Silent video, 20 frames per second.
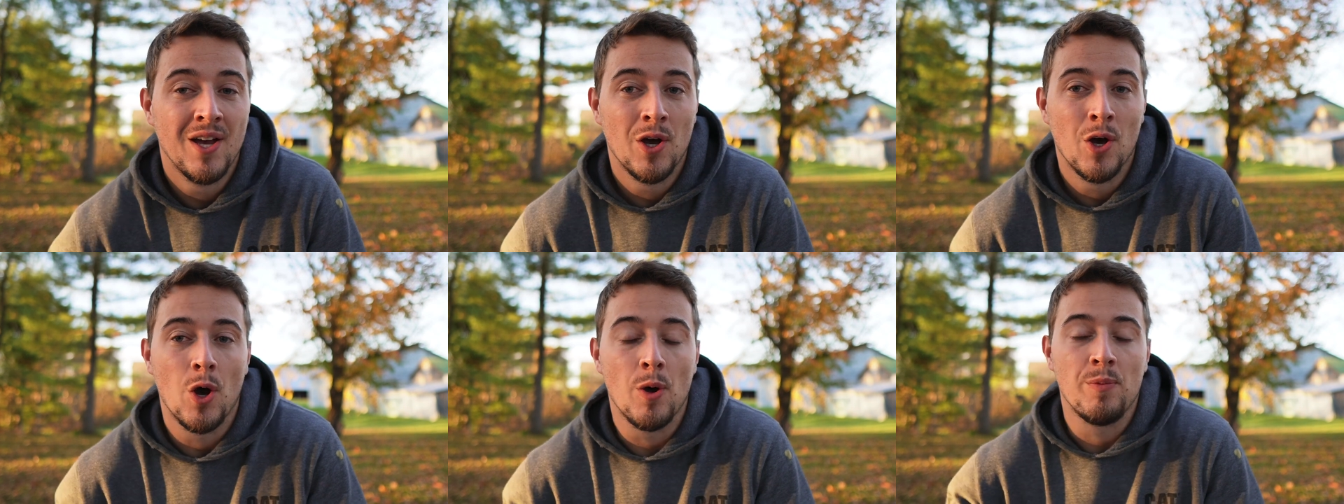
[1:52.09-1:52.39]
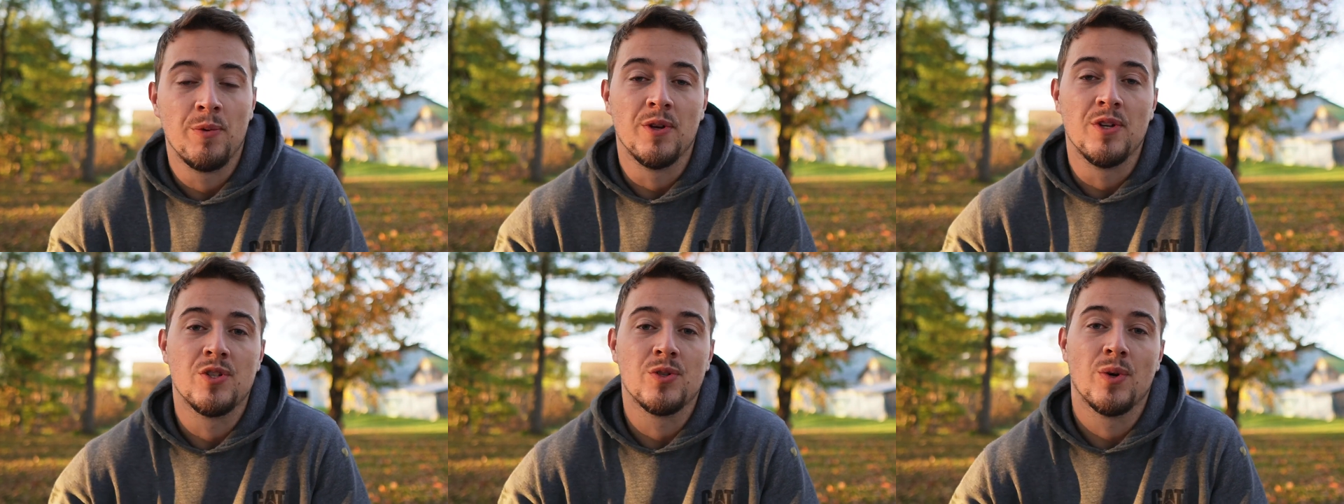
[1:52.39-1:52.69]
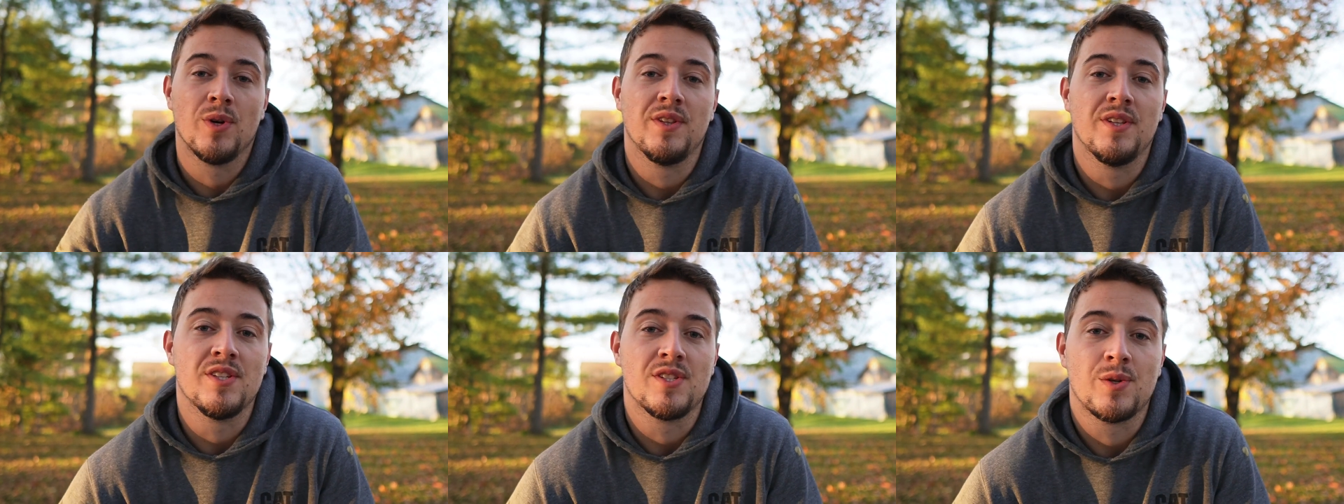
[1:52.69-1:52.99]
Hope you
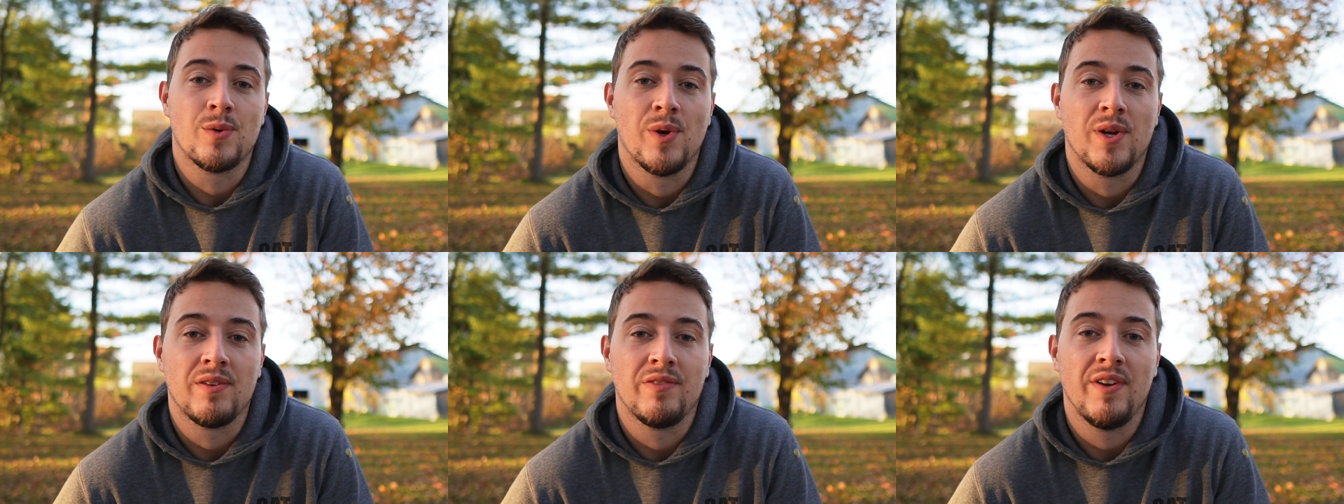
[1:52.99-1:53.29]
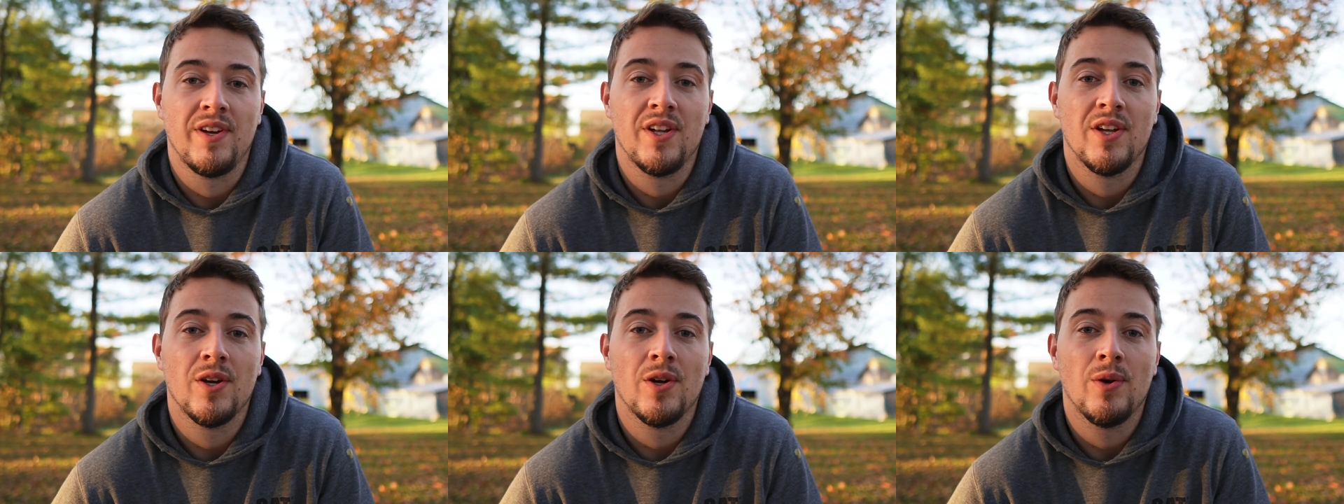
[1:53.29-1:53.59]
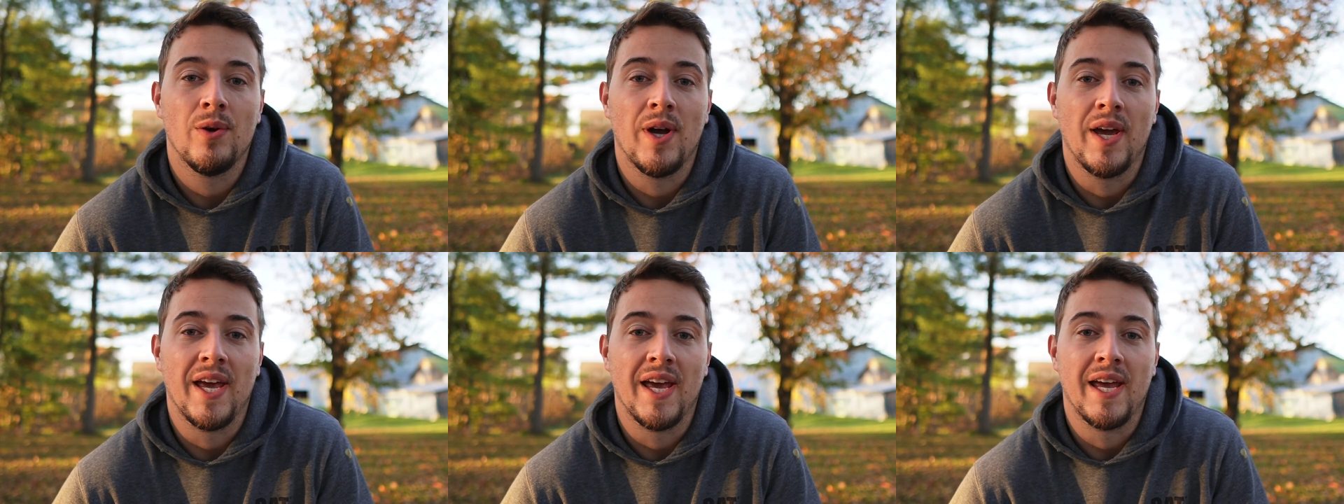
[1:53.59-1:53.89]
enjoyed this quick
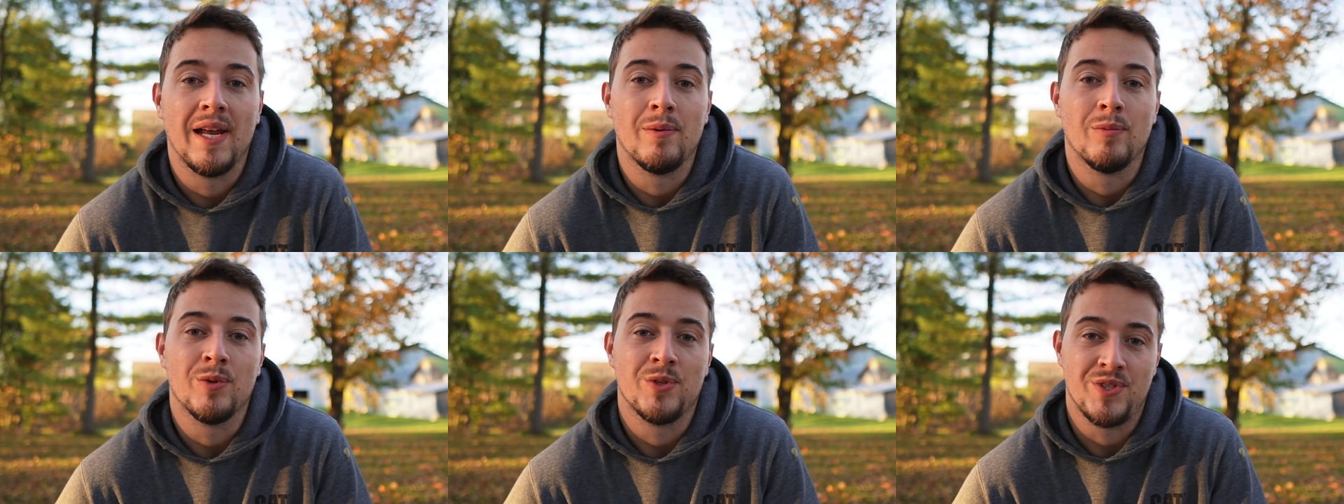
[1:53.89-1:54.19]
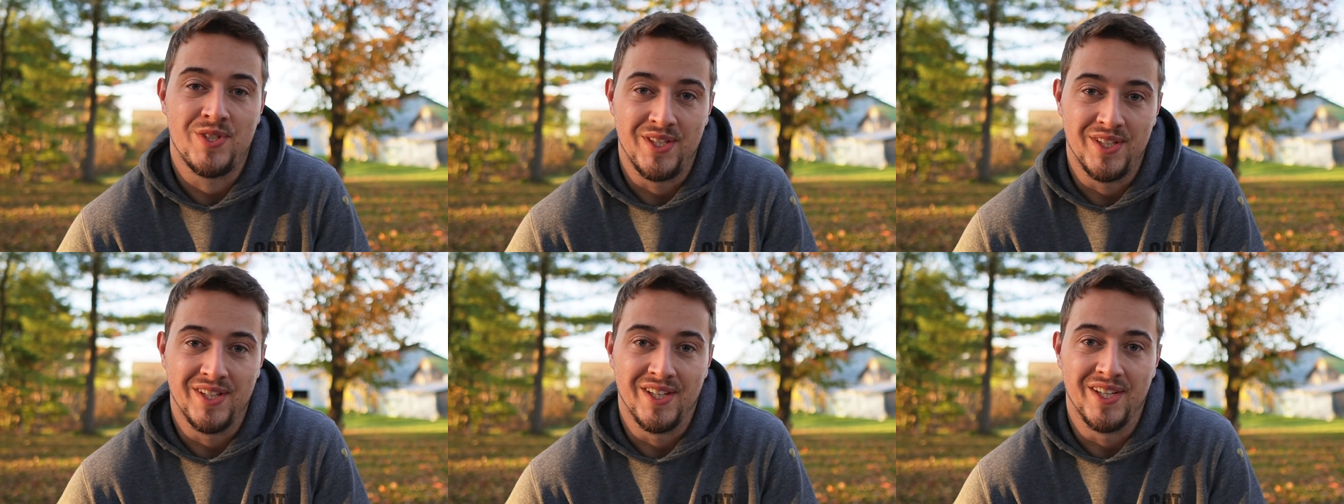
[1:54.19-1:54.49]
video and we'll see you